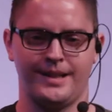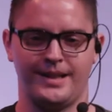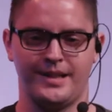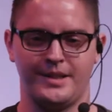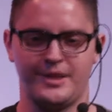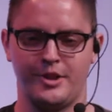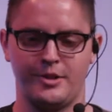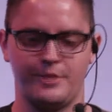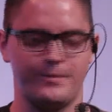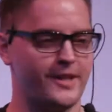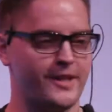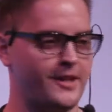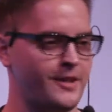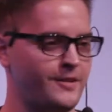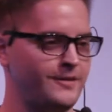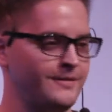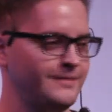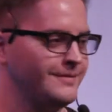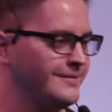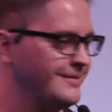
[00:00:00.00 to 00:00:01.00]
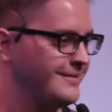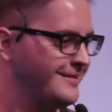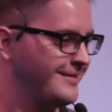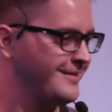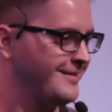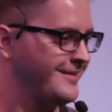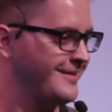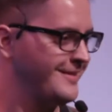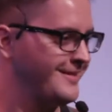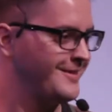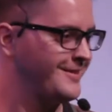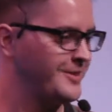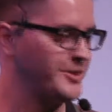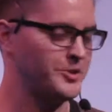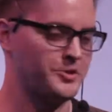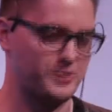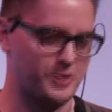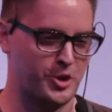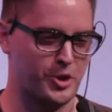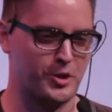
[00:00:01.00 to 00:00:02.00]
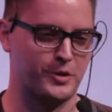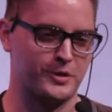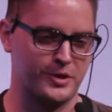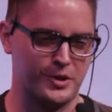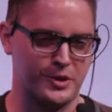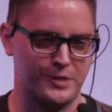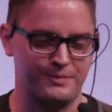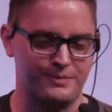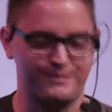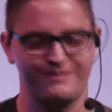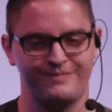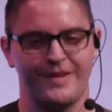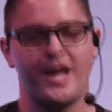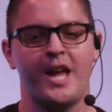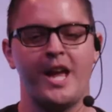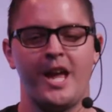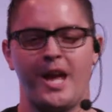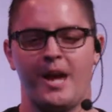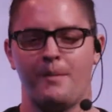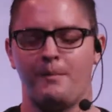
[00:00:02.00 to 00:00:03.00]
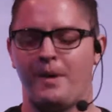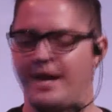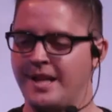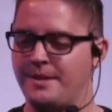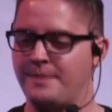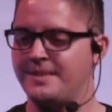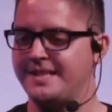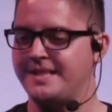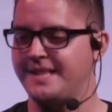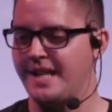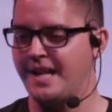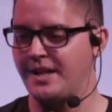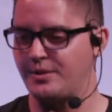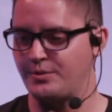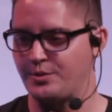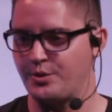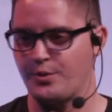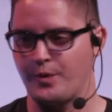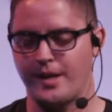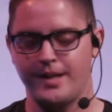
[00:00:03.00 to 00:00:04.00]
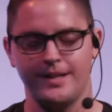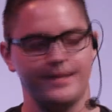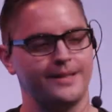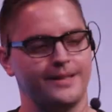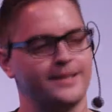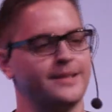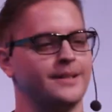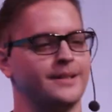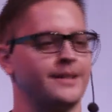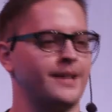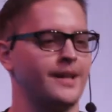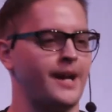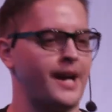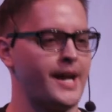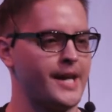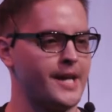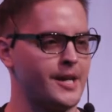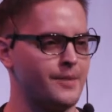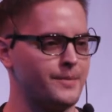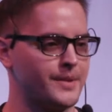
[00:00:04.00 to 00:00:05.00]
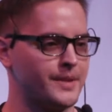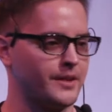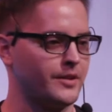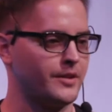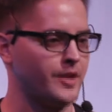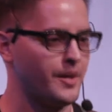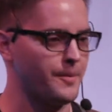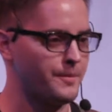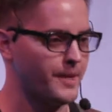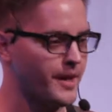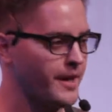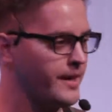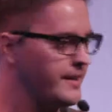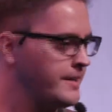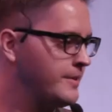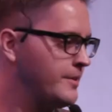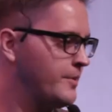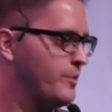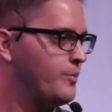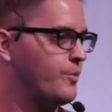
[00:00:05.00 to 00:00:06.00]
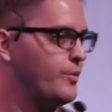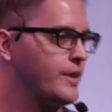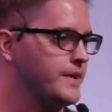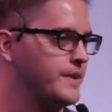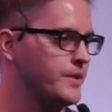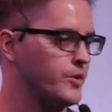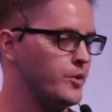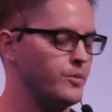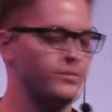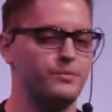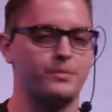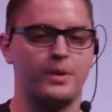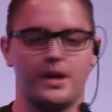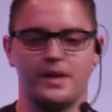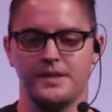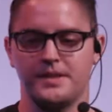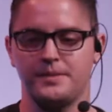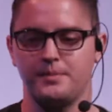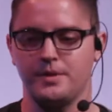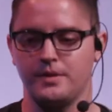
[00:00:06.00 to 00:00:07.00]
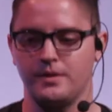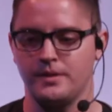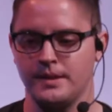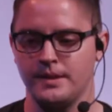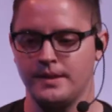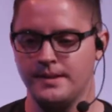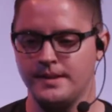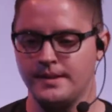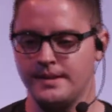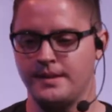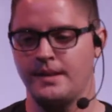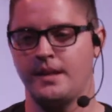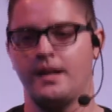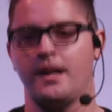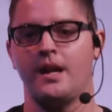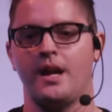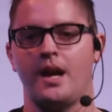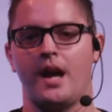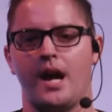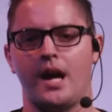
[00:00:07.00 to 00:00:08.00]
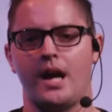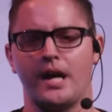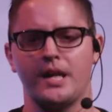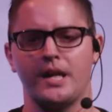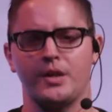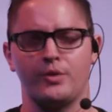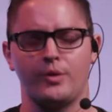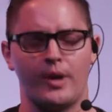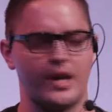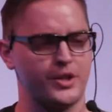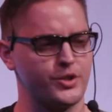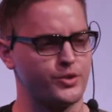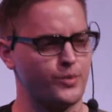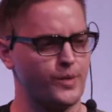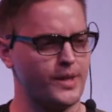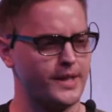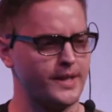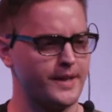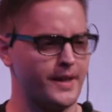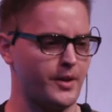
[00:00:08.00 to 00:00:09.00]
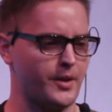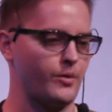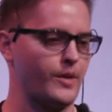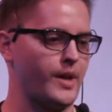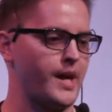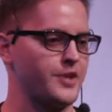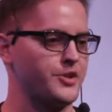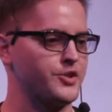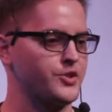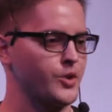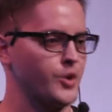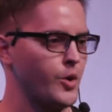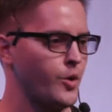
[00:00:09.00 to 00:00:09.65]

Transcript: you hear me now? Good, good. My name is Daniel Drake. I am an alumni with Urban Possibilities. I graduated at our last show